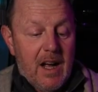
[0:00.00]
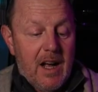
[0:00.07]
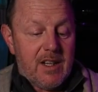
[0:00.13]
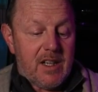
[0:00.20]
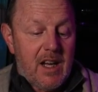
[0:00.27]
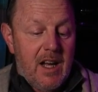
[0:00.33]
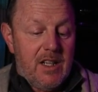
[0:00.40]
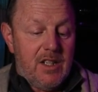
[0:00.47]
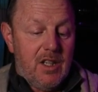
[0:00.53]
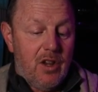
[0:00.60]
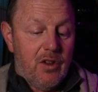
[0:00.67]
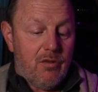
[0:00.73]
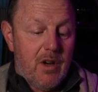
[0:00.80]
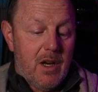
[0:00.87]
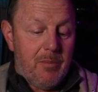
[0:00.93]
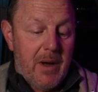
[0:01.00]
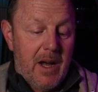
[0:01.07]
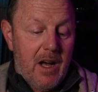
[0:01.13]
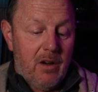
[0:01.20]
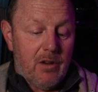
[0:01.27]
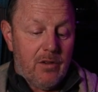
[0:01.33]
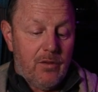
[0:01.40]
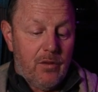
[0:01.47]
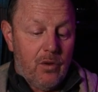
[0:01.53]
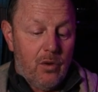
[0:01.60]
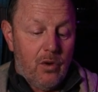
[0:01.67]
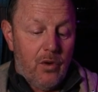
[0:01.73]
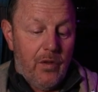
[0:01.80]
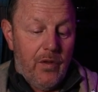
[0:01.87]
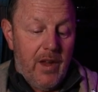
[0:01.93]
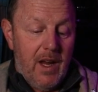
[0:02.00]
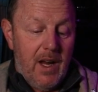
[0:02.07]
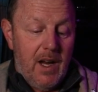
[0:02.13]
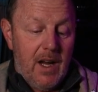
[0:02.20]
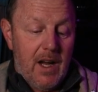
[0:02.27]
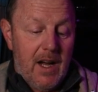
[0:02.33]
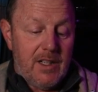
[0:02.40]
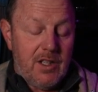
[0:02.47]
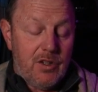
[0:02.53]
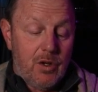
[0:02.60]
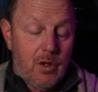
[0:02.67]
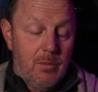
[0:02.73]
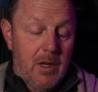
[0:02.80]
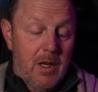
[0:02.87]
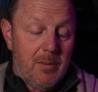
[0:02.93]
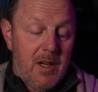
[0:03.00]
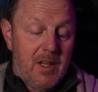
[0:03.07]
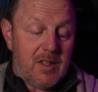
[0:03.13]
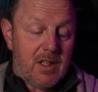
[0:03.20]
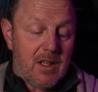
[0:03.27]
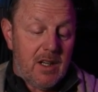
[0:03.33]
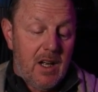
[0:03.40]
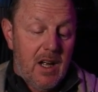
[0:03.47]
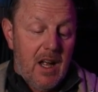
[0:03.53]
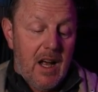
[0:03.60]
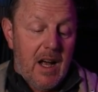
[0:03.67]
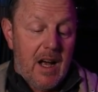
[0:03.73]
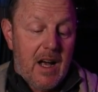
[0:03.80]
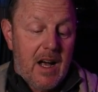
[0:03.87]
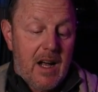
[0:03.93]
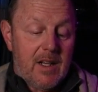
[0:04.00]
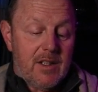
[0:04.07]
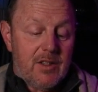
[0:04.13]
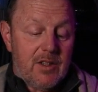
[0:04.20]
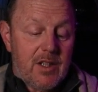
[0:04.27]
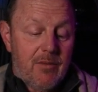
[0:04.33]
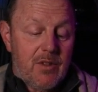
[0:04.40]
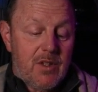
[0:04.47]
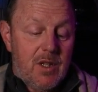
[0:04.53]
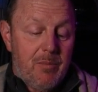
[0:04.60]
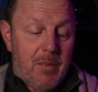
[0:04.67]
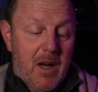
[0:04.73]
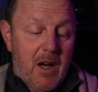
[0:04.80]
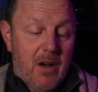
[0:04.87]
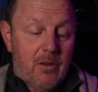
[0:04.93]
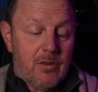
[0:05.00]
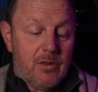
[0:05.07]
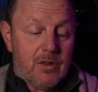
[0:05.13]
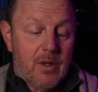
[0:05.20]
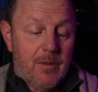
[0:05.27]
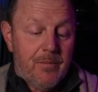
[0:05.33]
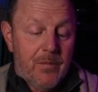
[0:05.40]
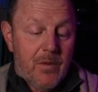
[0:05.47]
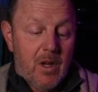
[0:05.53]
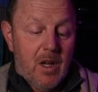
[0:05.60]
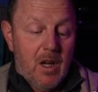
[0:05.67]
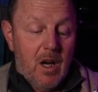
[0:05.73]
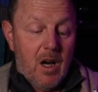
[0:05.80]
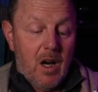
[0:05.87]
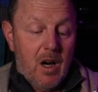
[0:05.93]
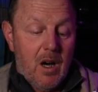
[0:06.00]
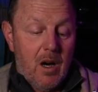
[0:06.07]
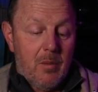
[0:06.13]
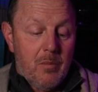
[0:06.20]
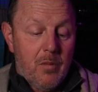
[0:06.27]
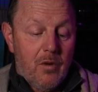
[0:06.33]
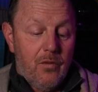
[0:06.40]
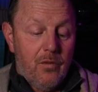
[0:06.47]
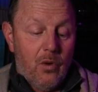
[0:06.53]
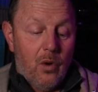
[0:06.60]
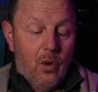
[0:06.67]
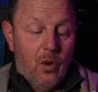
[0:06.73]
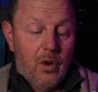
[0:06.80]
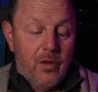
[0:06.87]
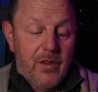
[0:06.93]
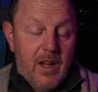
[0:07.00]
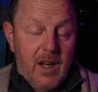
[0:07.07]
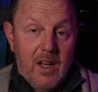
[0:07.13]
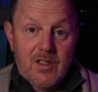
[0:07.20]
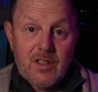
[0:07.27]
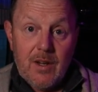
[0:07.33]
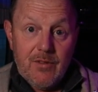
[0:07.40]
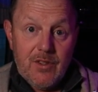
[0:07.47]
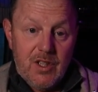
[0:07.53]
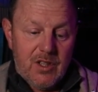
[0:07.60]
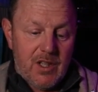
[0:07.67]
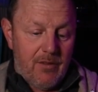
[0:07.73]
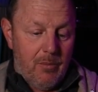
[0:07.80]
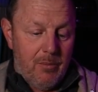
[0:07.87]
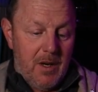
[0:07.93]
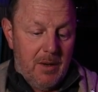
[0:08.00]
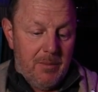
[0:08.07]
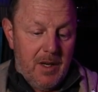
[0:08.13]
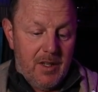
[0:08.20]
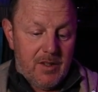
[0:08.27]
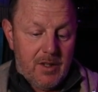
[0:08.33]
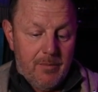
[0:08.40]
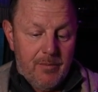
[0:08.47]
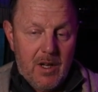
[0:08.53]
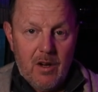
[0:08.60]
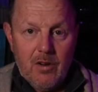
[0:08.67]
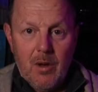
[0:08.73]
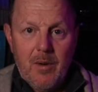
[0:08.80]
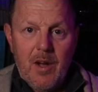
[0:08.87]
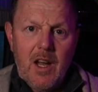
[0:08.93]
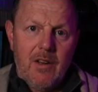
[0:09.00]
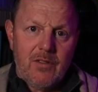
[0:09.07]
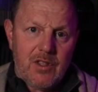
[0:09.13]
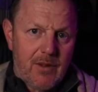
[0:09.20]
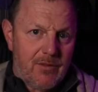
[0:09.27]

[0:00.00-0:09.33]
at £83 for the 82 millimeter and £70 for the 77 millimeter. Now you may have